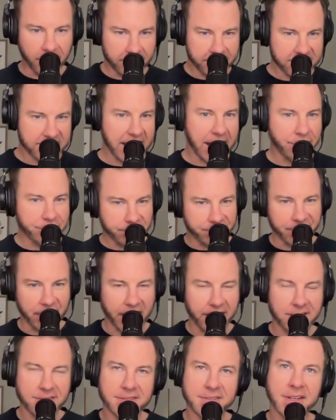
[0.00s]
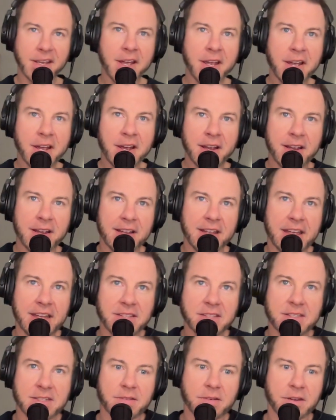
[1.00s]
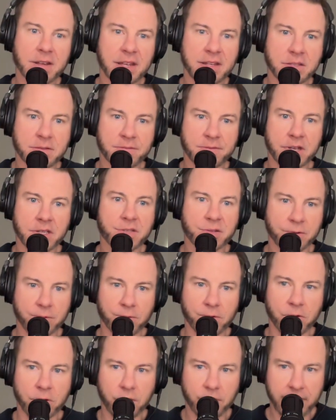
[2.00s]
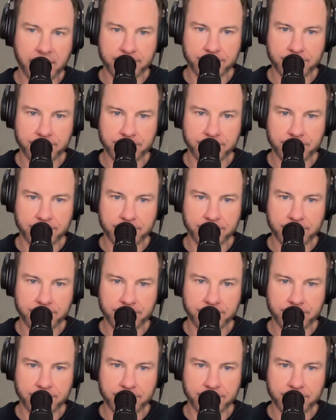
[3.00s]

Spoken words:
sound effects, it's visceral,